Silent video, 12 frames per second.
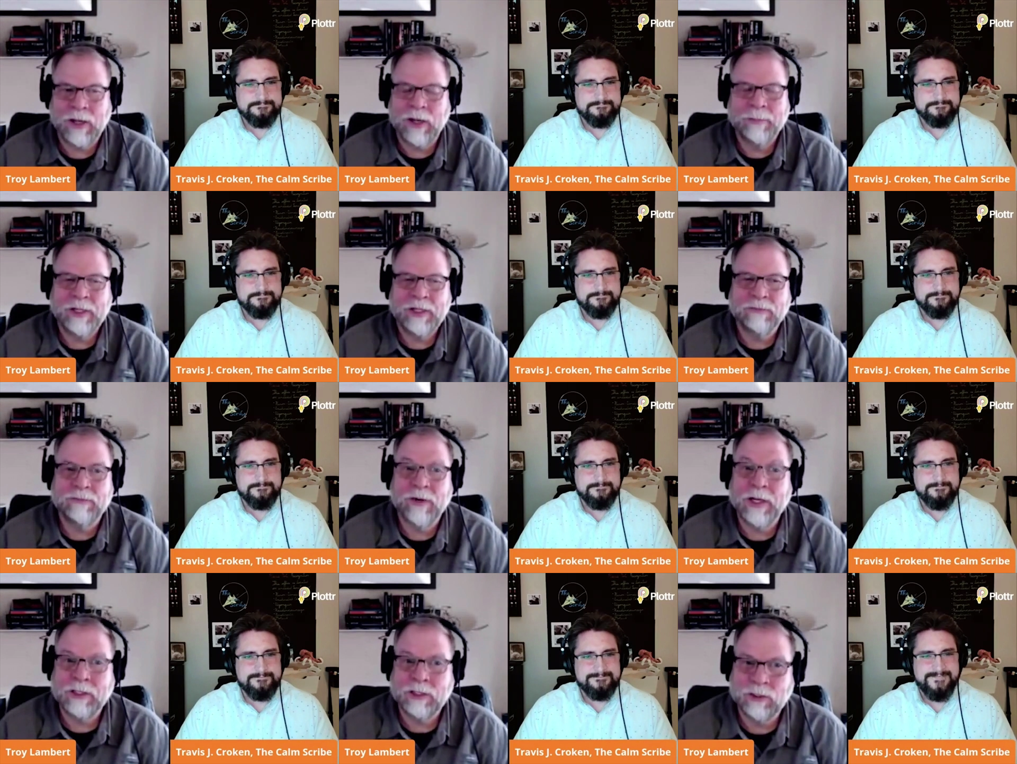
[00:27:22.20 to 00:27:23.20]
Speaker 1: mean,
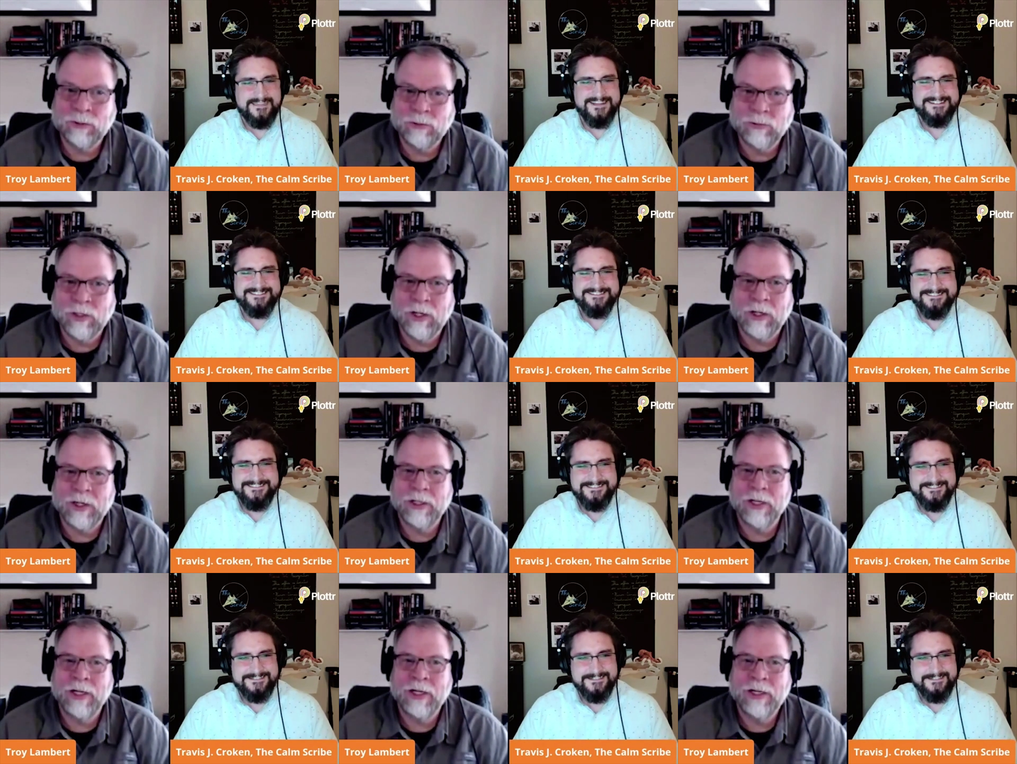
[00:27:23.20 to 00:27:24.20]
find you
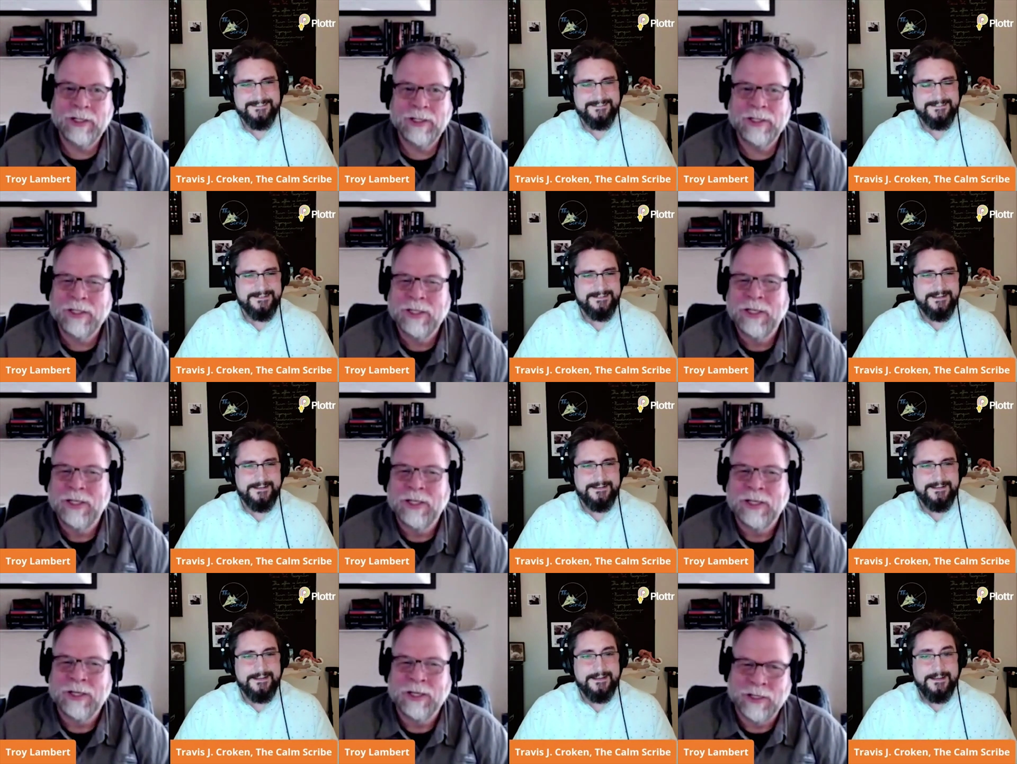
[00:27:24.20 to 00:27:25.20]
online.
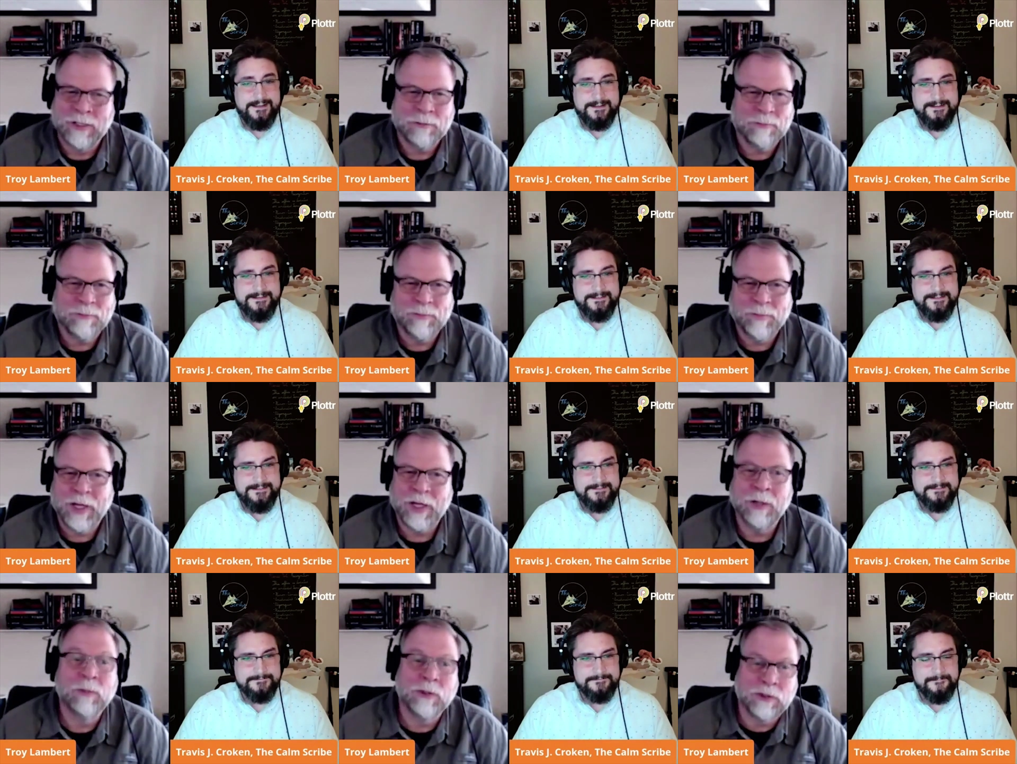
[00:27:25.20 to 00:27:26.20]
Um, and then we'll
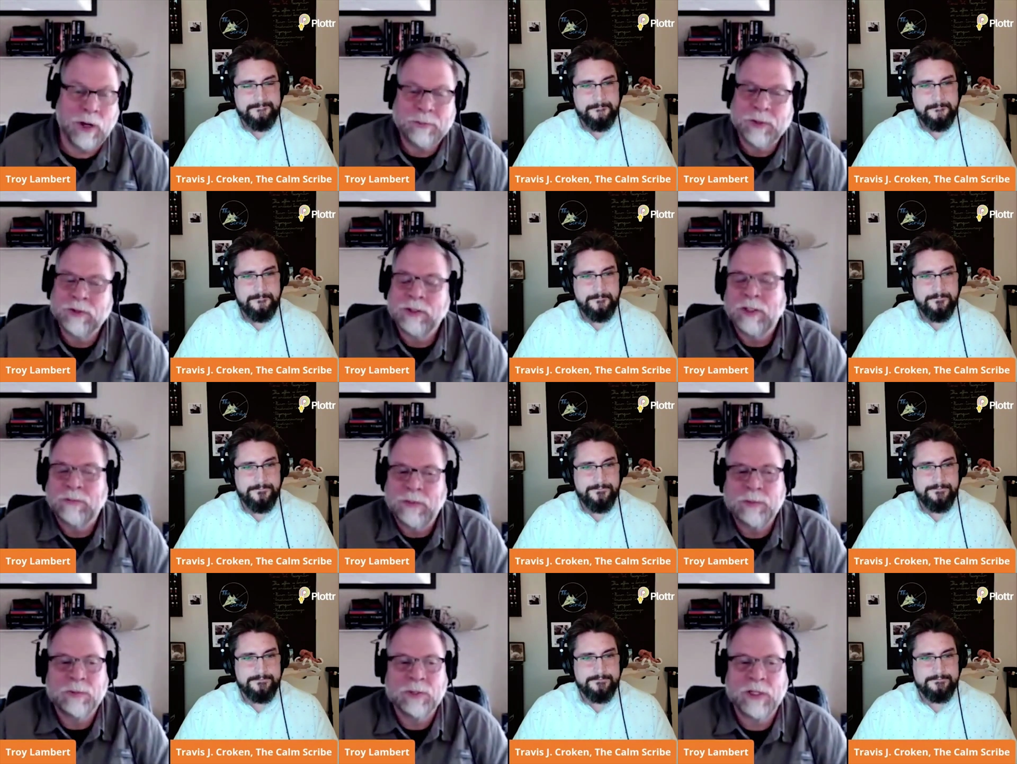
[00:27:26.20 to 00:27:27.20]
drop those in the Facebook
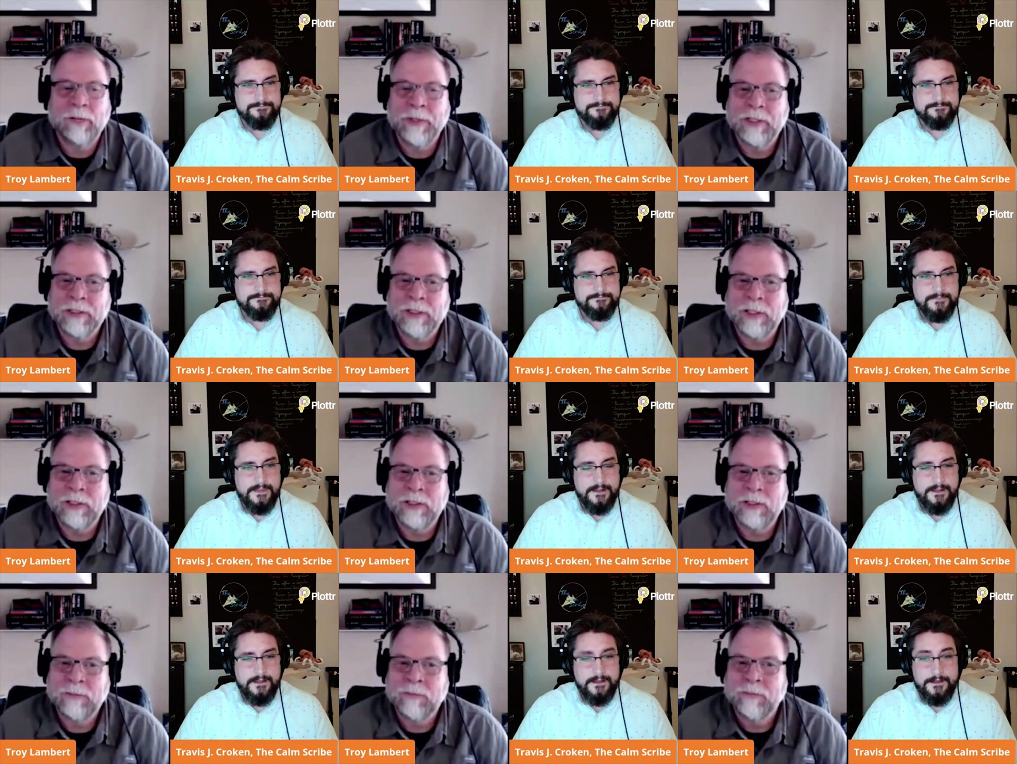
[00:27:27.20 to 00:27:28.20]
comments later.
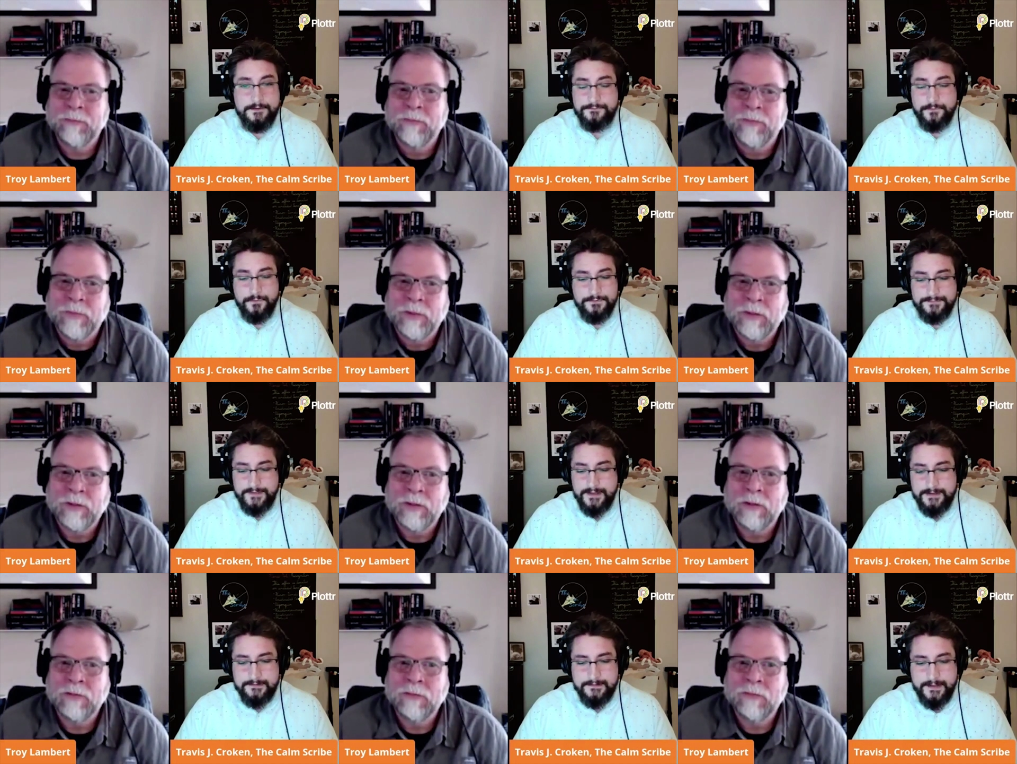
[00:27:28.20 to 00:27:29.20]
Speaker 2: Of course.
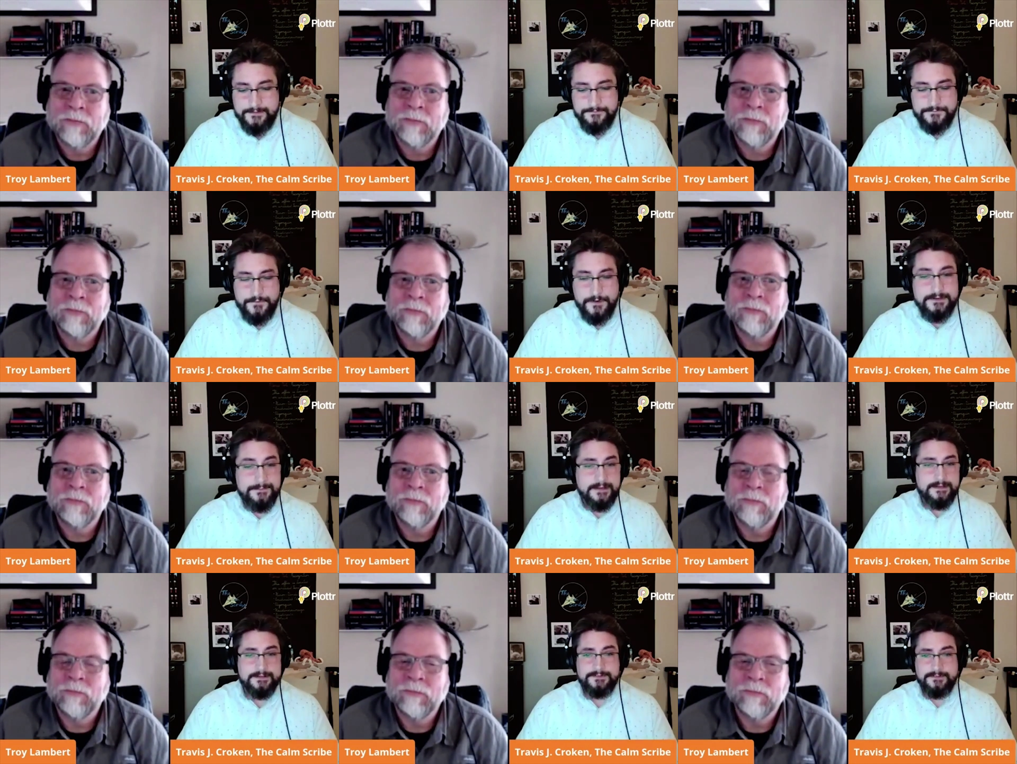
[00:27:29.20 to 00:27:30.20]
I've tried to make
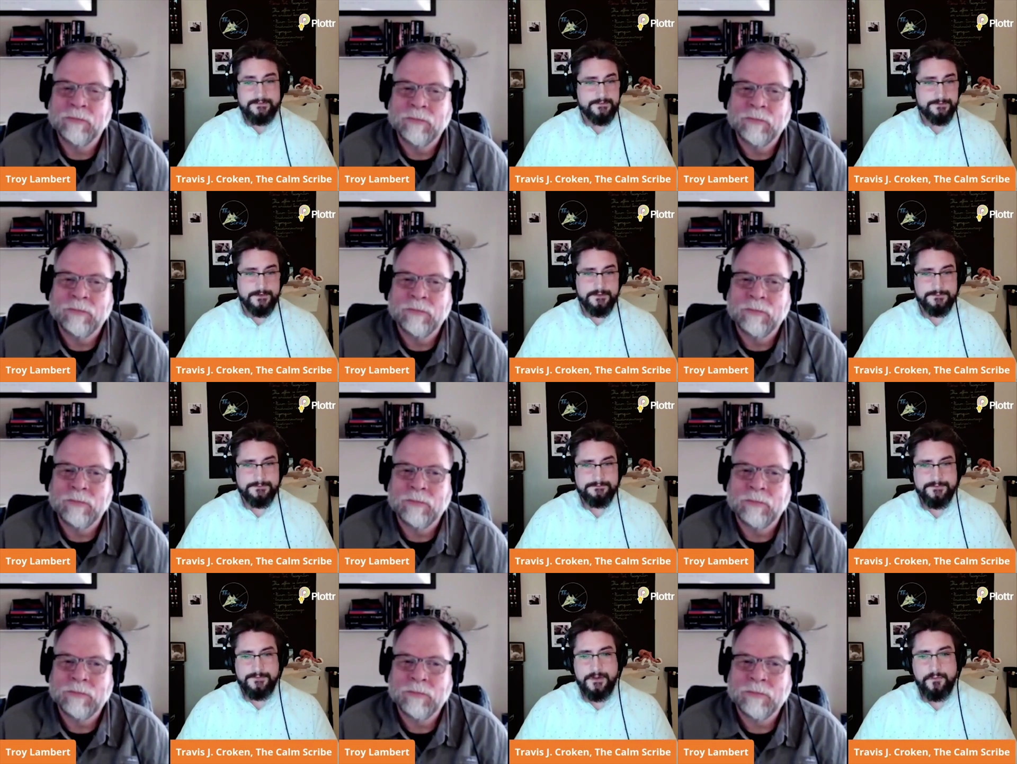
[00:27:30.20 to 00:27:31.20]
it as easy as possible.
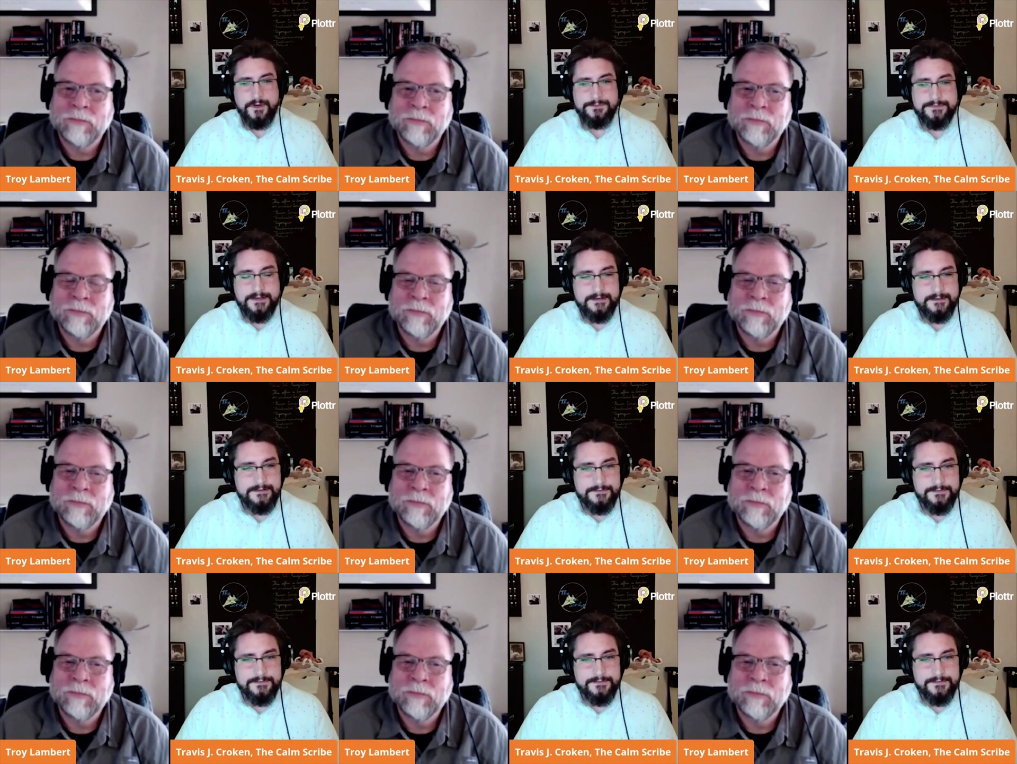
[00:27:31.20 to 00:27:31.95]
So my website is